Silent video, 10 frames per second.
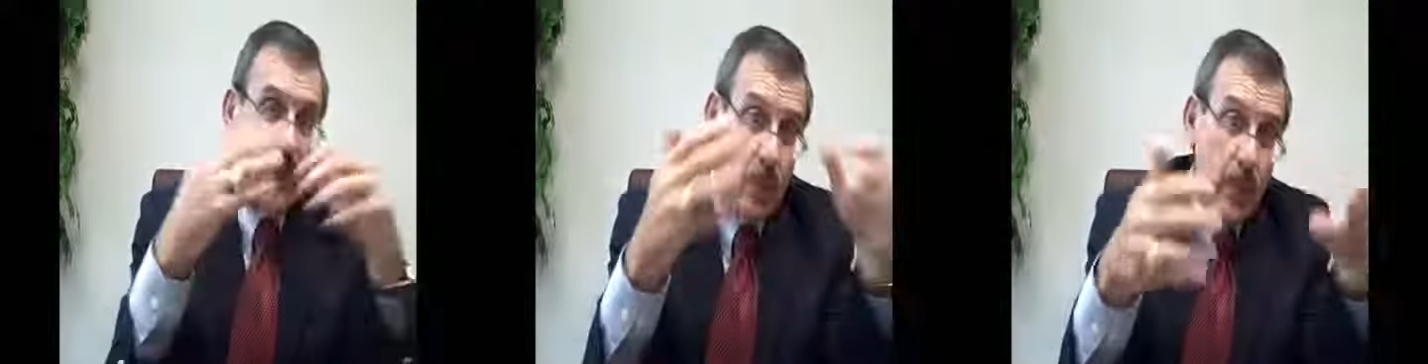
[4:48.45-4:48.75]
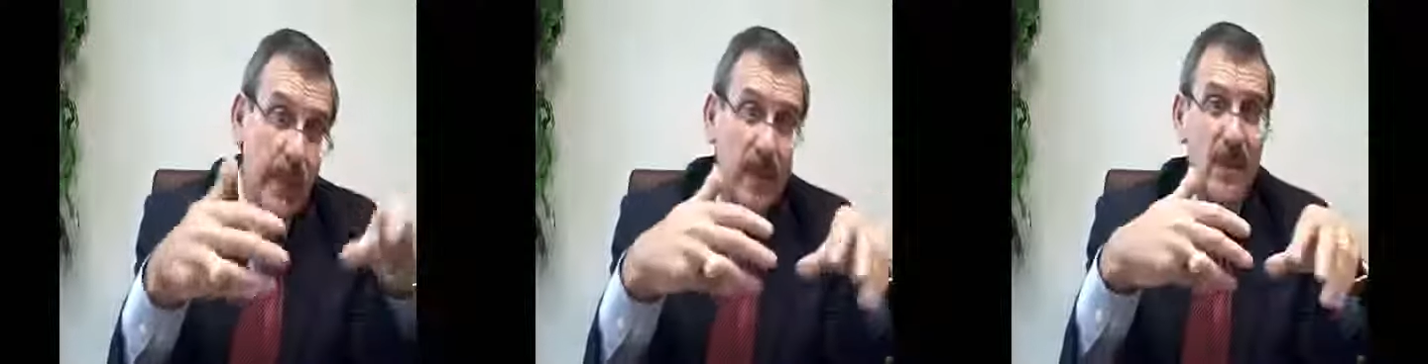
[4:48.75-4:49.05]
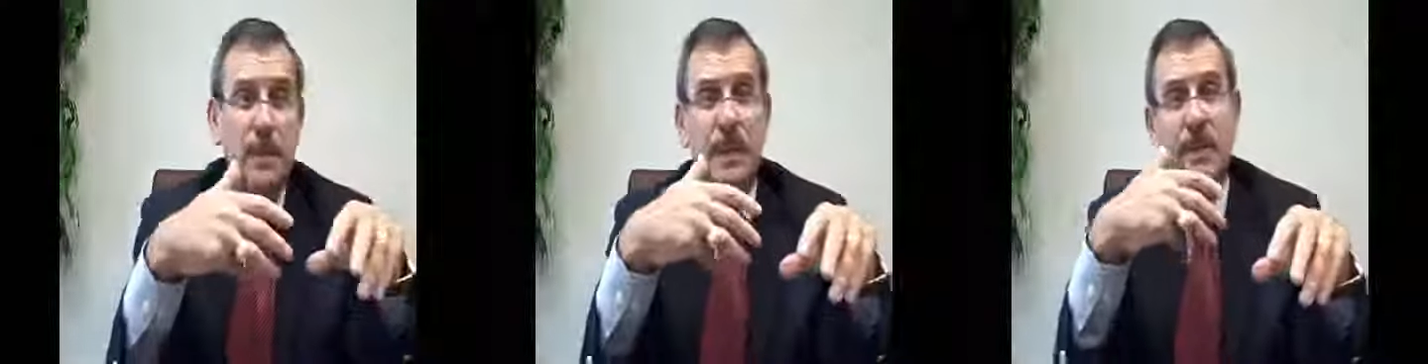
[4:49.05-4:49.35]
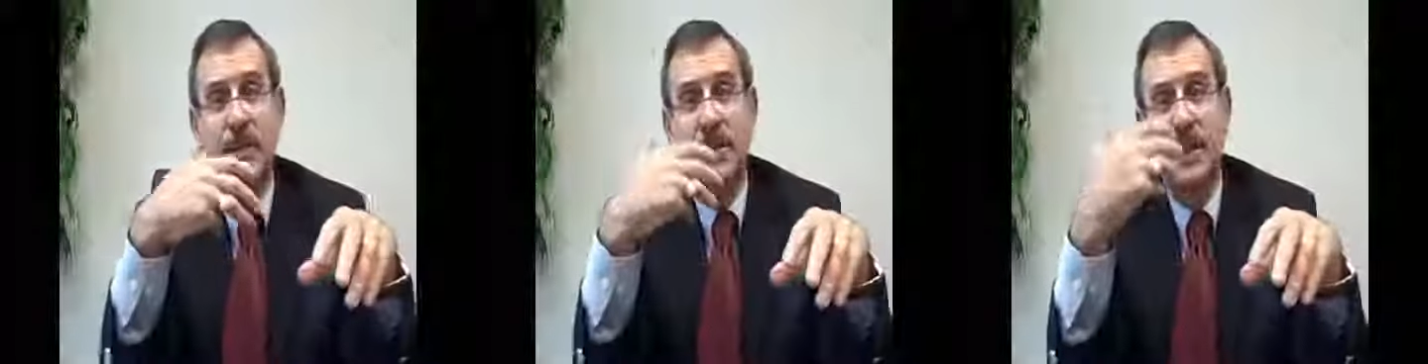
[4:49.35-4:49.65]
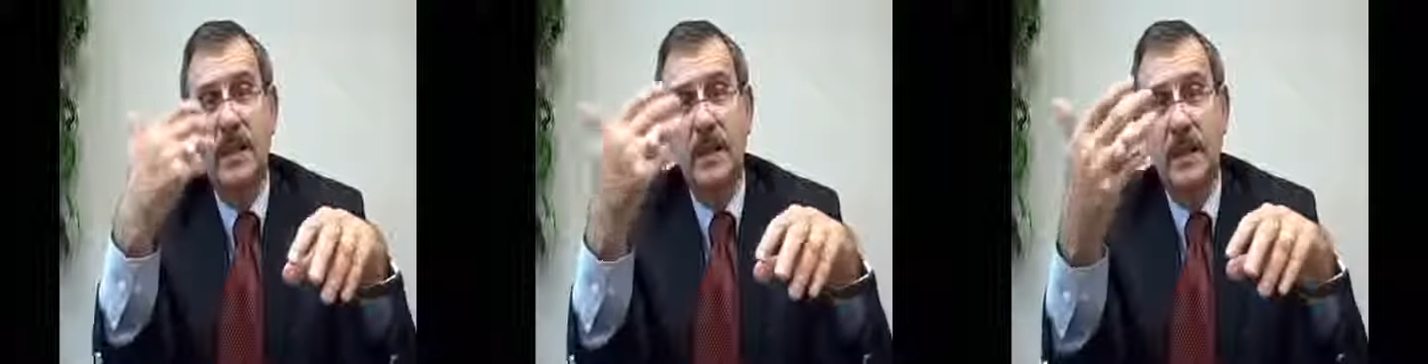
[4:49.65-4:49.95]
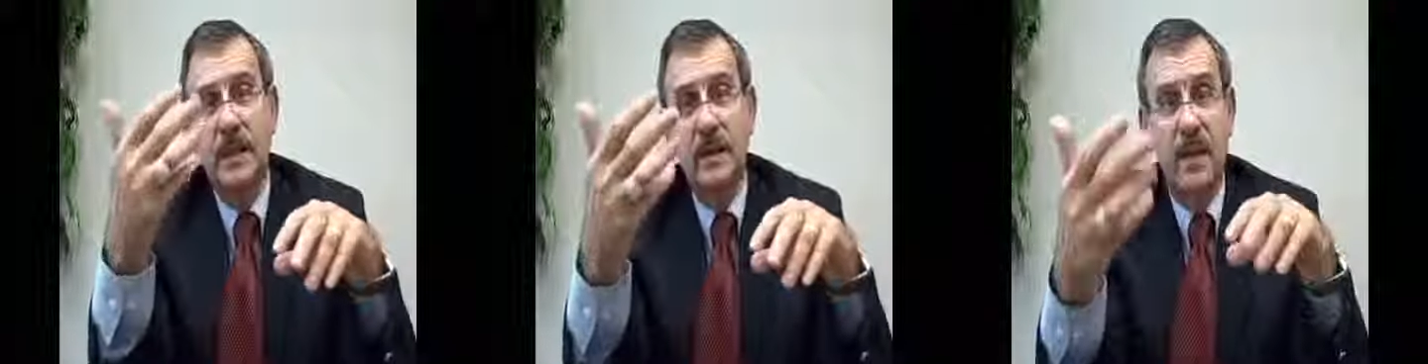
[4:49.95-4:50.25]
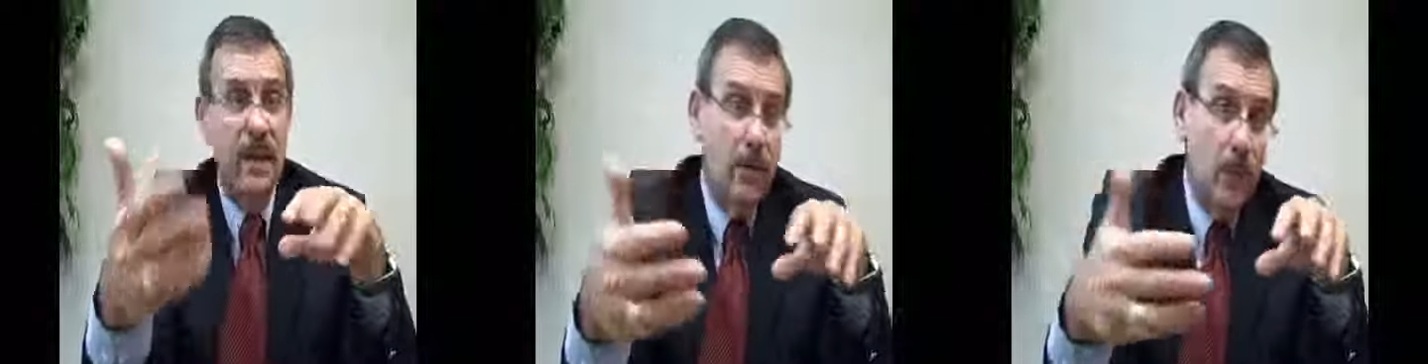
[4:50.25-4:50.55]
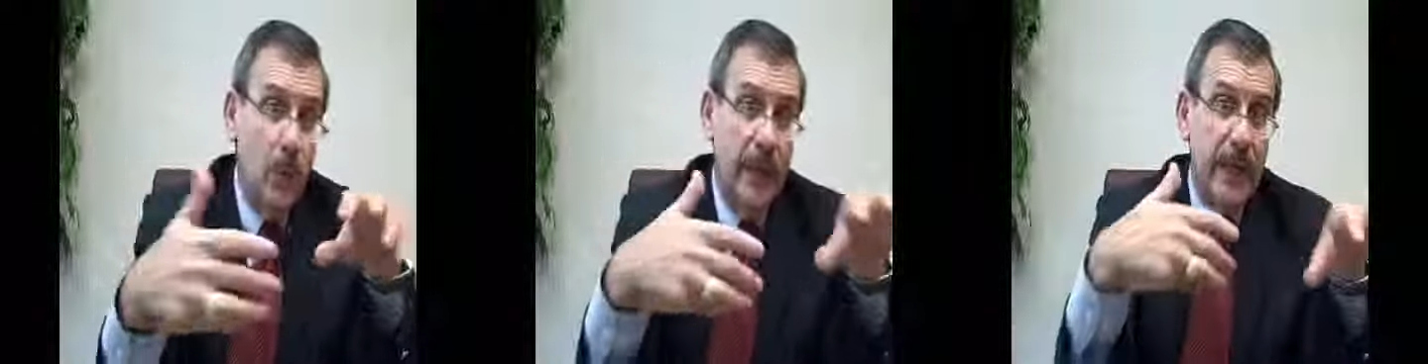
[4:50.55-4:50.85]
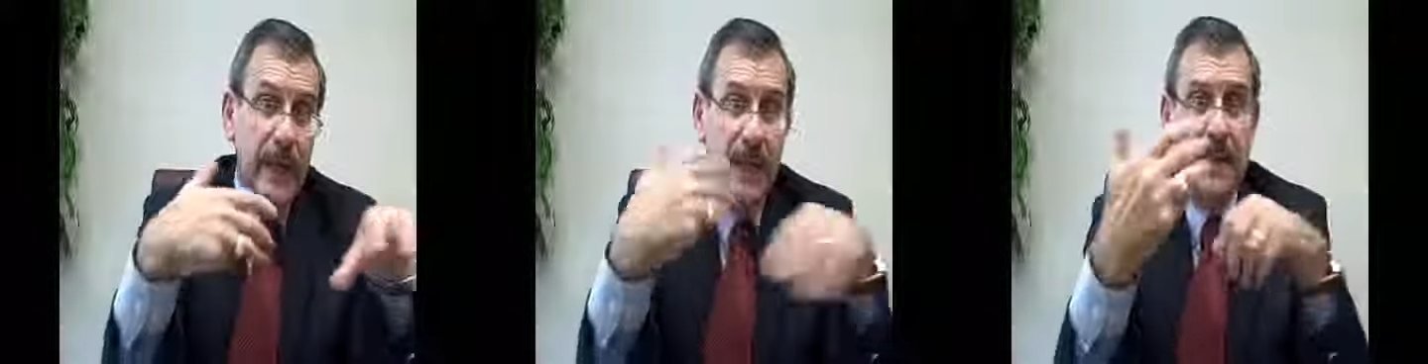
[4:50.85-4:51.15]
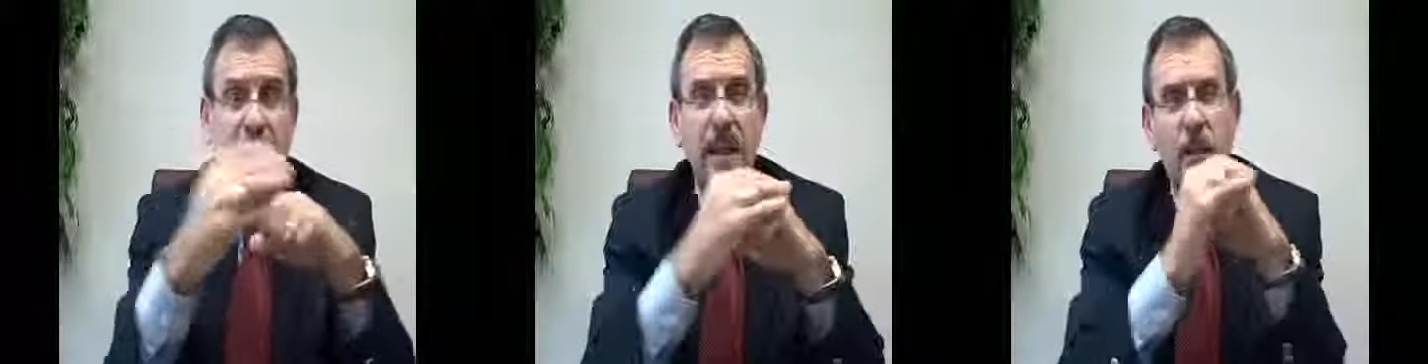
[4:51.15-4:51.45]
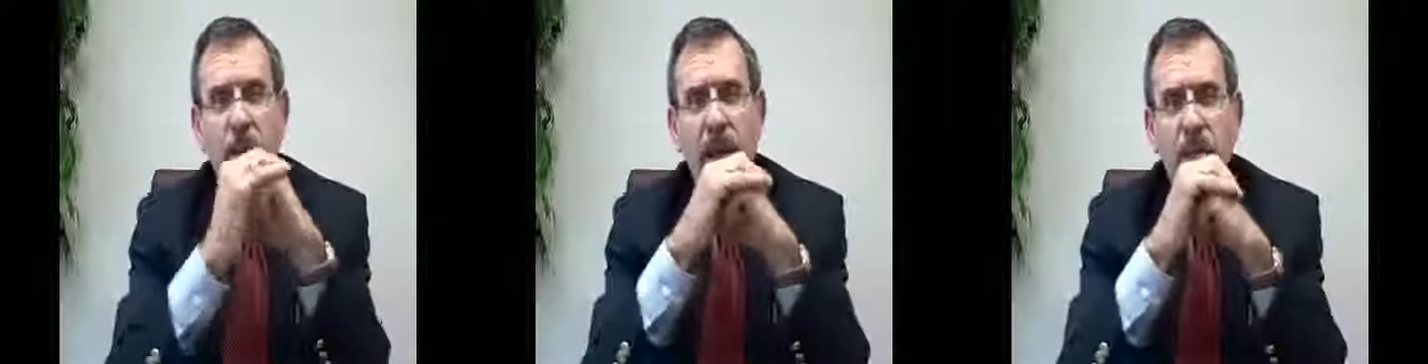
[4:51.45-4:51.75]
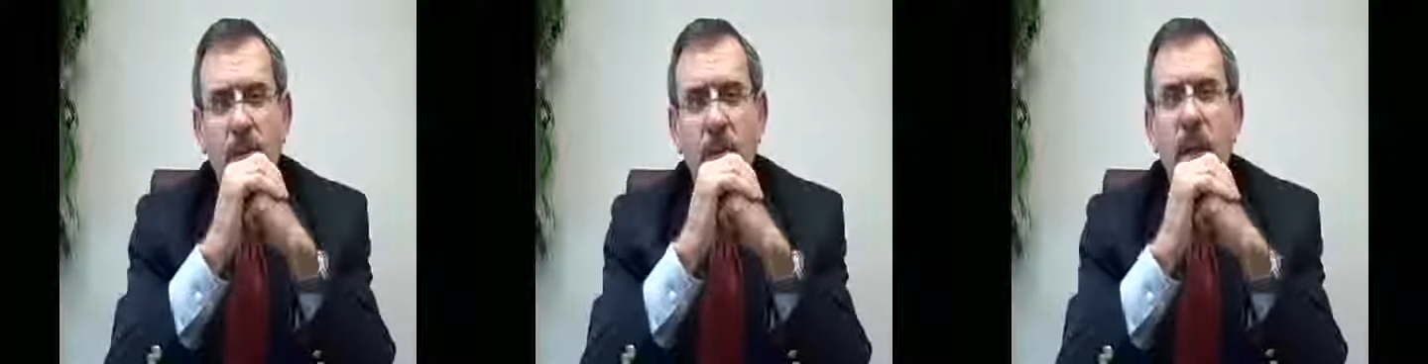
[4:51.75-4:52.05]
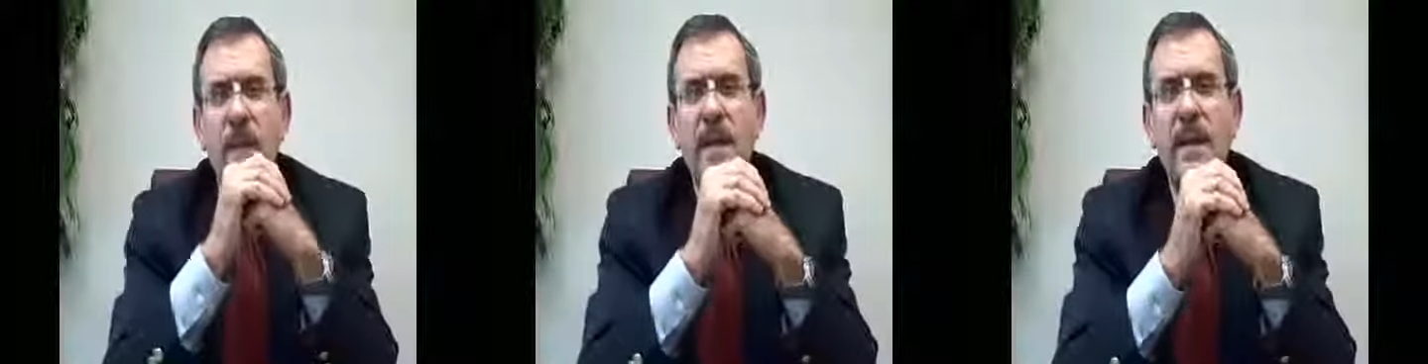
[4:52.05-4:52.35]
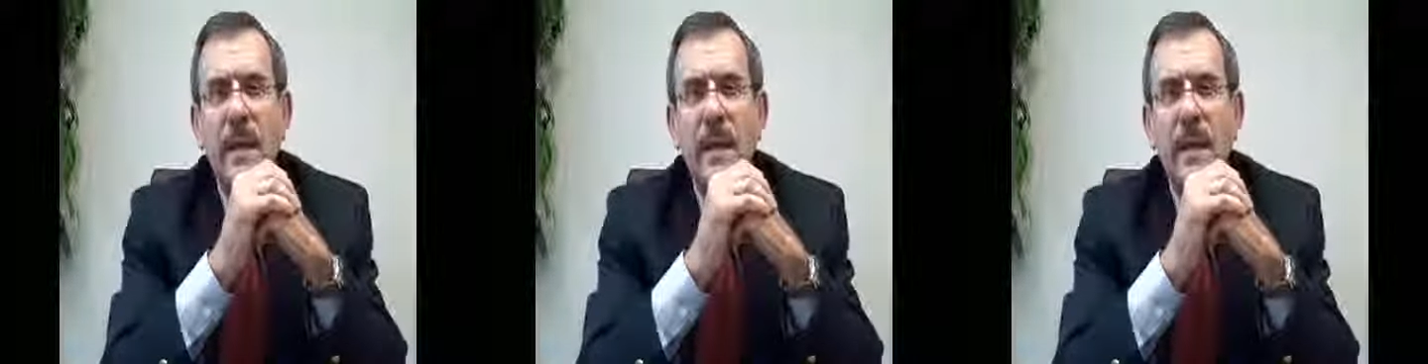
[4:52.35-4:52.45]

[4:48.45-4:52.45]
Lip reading: the re-experiencing, the avoiding, and the arousal,